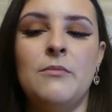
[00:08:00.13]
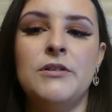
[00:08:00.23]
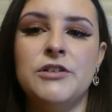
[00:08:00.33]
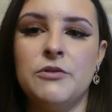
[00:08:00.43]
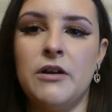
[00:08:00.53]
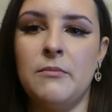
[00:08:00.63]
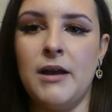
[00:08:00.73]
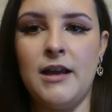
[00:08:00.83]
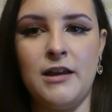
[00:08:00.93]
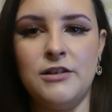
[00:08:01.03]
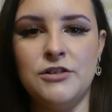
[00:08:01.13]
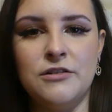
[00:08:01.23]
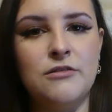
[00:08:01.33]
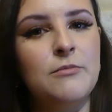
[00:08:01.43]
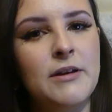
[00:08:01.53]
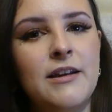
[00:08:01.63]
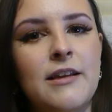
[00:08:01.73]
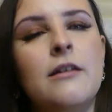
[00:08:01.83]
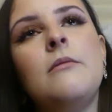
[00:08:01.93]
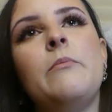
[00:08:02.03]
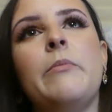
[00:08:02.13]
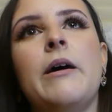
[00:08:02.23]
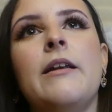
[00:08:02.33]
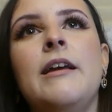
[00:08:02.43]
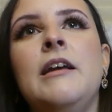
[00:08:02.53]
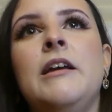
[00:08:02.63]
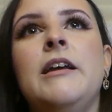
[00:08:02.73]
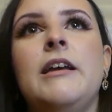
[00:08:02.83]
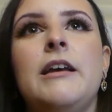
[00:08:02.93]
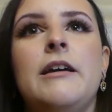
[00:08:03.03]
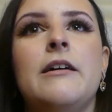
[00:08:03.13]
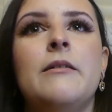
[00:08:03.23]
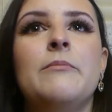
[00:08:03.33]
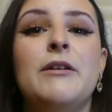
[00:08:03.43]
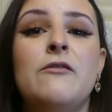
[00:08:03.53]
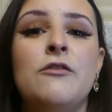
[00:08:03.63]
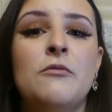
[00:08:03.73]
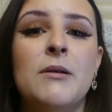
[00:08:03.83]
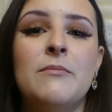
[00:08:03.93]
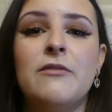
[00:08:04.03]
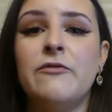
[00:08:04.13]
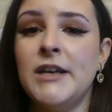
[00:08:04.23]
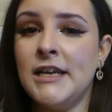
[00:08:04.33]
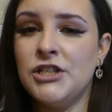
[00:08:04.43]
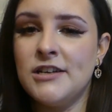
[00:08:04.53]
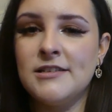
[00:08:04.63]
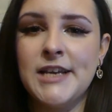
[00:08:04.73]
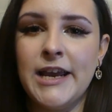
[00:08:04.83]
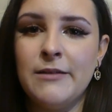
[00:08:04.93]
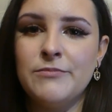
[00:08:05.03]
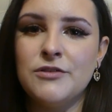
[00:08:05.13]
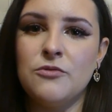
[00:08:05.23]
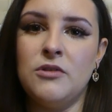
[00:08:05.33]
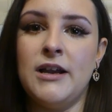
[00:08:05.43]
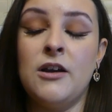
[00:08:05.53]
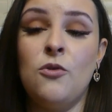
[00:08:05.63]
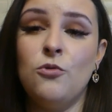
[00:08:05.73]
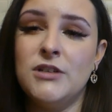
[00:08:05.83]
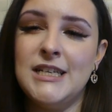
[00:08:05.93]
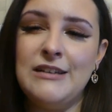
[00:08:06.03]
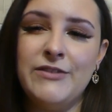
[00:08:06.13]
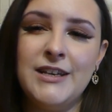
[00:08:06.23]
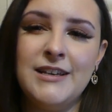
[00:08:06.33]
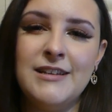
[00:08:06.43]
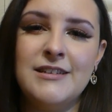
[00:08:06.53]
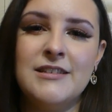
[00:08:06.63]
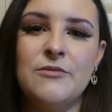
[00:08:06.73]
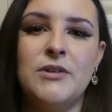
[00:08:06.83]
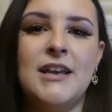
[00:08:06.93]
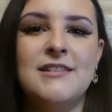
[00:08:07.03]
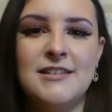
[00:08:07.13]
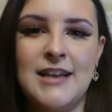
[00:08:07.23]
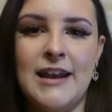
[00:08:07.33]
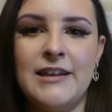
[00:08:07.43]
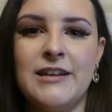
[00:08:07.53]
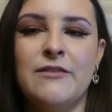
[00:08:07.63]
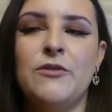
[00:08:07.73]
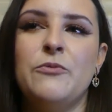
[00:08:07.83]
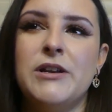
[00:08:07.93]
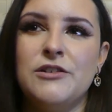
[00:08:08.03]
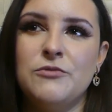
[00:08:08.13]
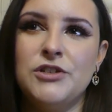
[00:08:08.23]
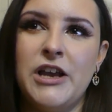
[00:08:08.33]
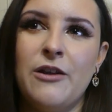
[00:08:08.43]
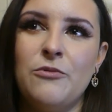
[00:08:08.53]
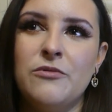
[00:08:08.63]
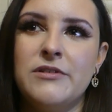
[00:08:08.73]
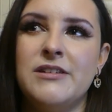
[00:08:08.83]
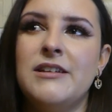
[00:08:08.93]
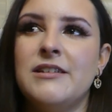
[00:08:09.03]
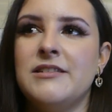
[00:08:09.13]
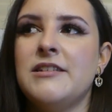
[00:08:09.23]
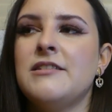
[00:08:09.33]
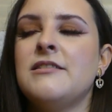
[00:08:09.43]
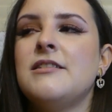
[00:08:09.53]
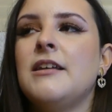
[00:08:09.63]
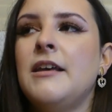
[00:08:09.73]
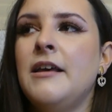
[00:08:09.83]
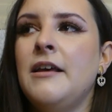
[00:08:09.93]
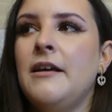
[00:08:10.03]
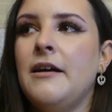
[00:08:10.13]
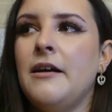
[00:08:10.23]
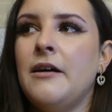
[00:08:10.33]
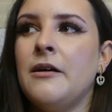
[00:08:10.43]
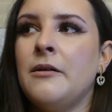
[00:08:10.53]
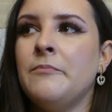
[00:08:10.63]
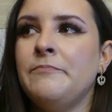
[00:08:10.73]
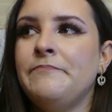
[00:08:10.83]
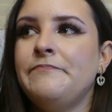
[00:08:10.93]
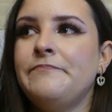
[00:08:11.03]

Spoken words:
be showing my age a little bit here, but if you remember VHS tapes or like old TVs that would get static if you went to a channel that didn't exist, like